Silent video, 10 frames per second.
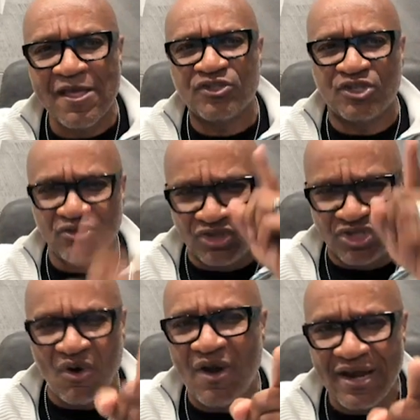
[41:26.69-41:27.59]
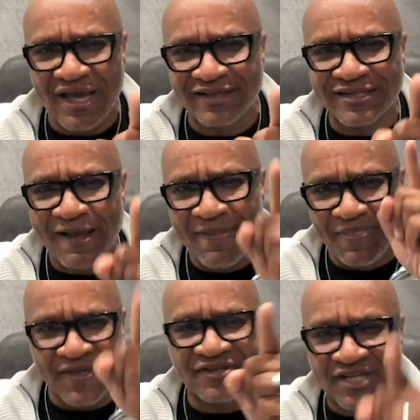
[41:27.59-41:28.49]
So join us
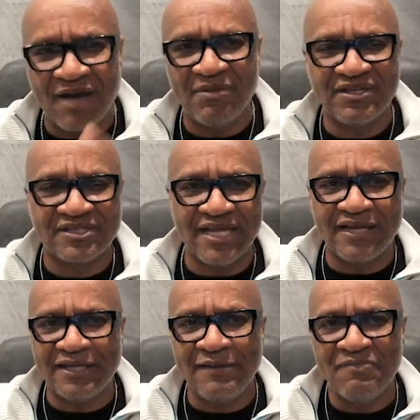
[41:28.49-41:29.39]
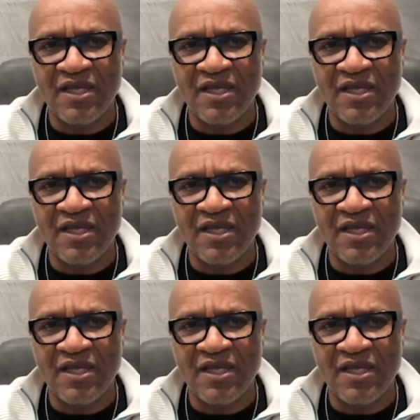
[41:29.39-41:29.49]
this coming Sunday